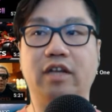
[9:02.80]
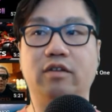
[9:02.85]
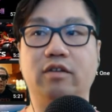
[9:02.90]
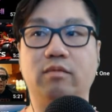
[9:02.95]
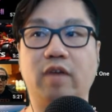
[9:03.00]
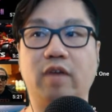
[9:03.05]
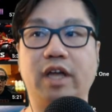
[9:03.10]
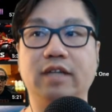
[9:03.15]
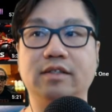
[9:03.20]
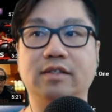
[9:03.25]

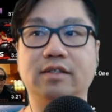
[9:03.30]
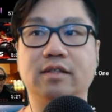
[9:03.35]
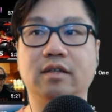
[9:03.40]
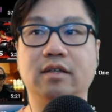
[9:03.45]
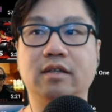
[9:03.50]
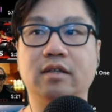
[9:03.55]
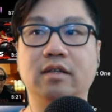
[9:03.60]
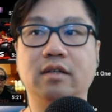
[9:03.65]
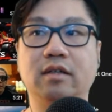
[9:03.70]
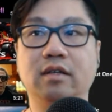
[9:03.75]
race.
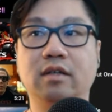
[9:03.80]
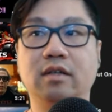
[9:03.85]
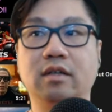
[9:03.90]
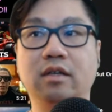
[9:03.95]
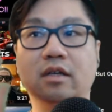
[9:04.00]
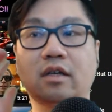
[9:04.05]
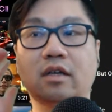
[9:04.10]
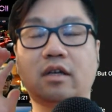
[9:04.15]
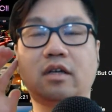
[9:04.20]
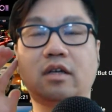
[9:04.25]

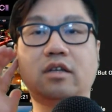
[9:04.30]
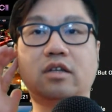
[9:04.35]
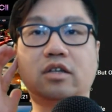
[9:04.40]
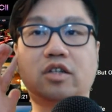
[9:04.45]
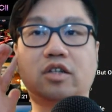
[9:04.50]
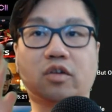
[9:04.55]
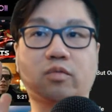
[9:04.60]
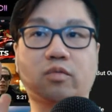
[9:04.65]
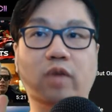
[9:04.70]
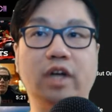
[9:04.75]
You
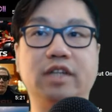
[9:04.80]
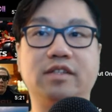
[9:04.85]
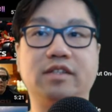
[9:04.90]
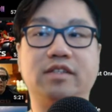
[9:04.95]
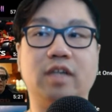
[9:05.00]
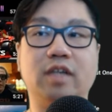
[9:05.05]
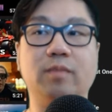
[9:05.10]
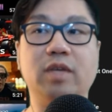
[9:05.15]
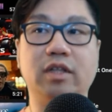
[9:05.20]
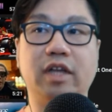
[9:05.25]
could run a
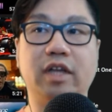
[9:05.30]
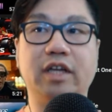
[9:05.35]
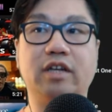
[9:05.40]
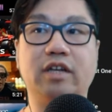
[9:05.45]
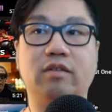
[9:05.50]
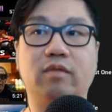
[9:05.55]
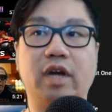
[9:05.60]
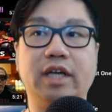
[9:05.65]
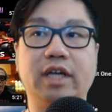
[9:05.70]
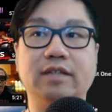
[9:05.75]
simulated
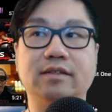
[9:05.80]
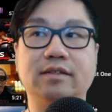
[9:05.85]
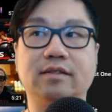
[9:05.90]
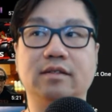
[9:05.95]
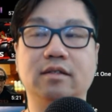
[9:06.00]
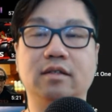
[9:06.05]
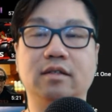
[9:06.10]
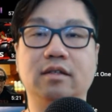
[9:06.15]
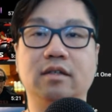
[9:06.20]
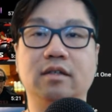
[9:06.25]
race,